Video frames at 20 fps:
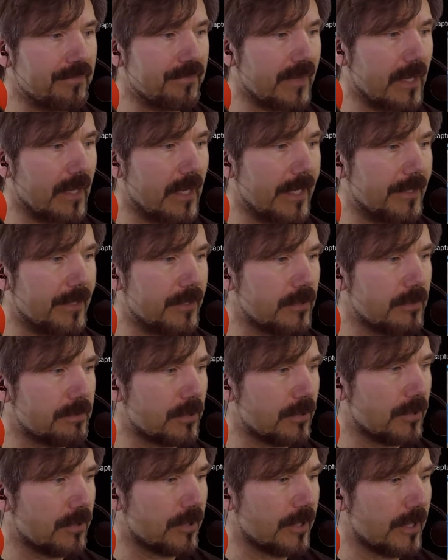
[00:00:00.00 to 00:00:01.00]
a new
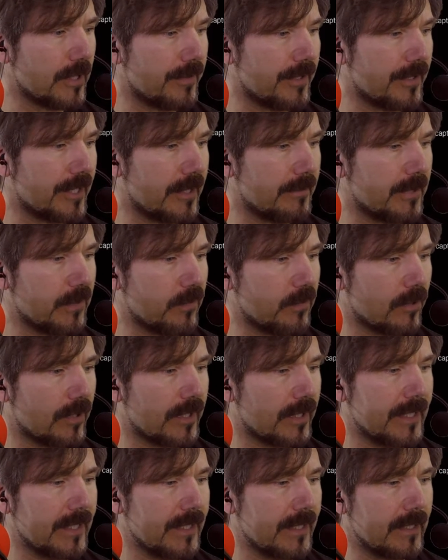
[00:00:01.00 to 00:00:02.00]
program that I've been
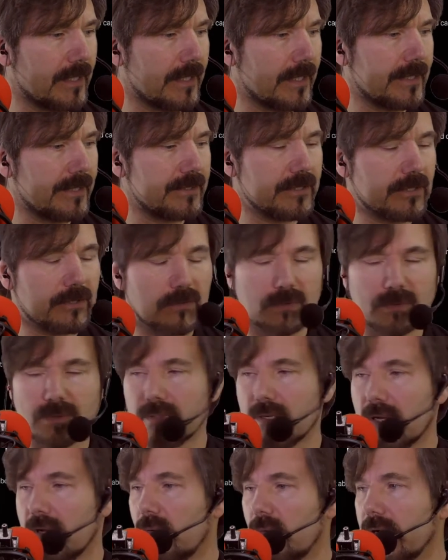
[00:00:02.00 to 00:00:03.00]
working on. As you're
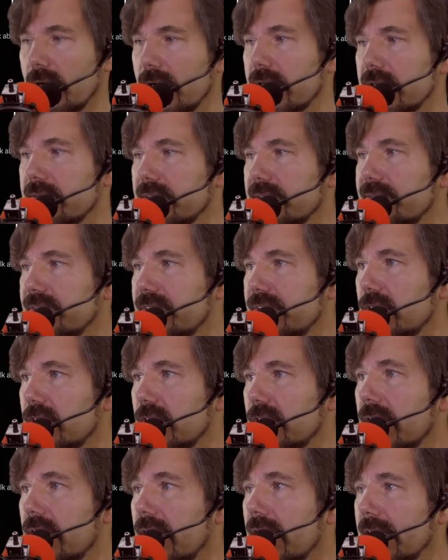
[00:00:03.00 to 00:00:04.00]
aware of, if you're
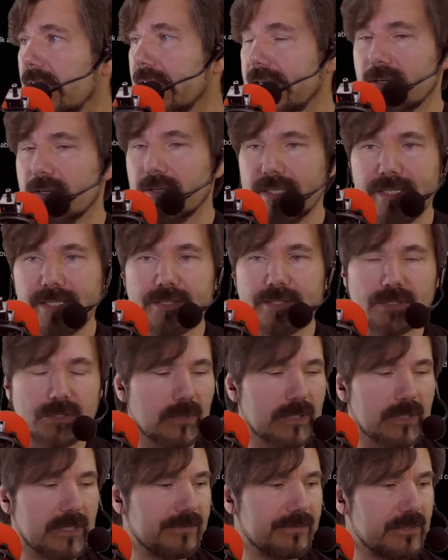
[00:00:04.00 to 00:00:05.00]
here, either
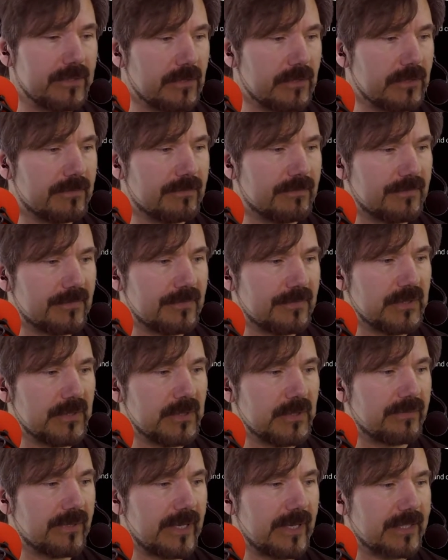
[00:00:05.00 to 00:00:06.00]
one of you
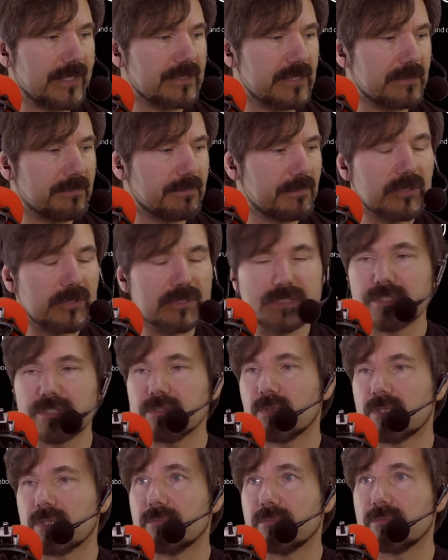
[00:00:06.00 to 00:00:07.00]
have actually purchased
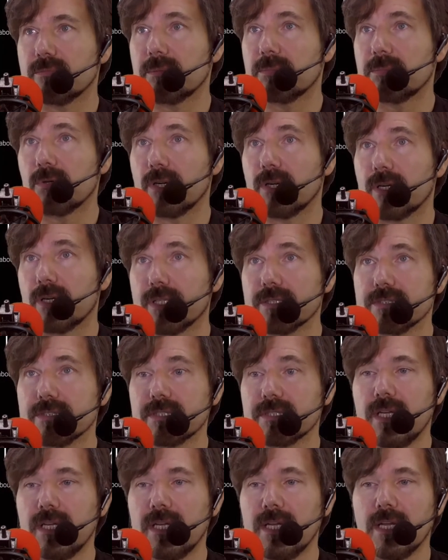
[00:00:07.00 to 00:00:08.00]
one of my products,
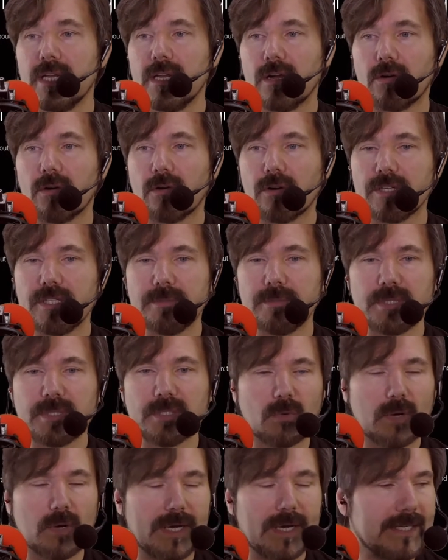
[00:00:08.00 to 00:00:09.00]
or you've been
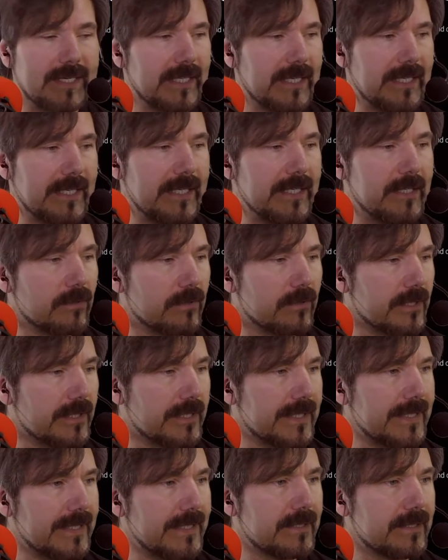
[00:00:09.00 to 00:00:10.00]
waiting
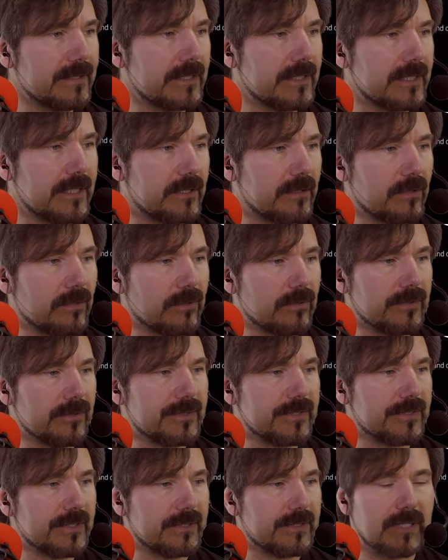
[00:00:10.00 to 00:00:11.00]
eagerly to get a hold
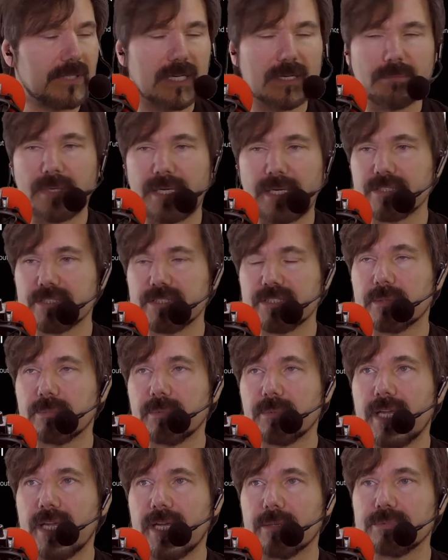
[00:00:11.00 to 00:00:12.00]
of BioStep
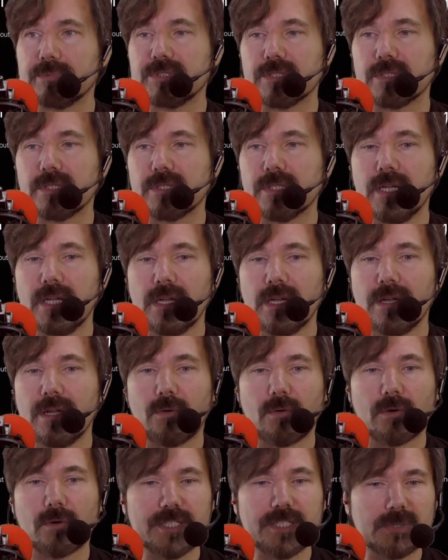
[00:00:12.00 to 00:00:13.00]
Capture,
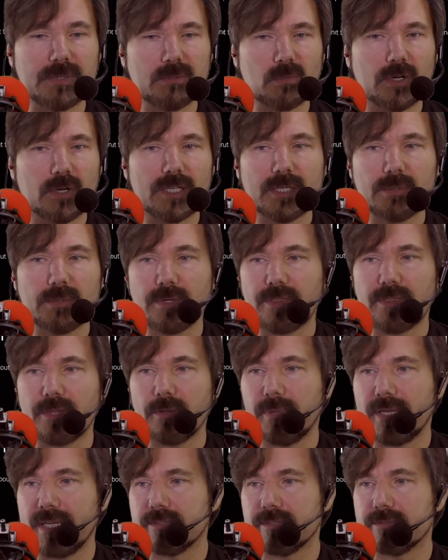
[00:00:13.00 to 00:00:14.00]
or you've been working with the
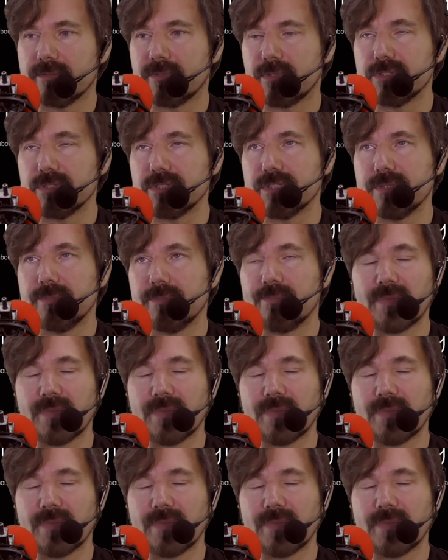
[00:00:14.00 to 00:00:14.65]
beta version.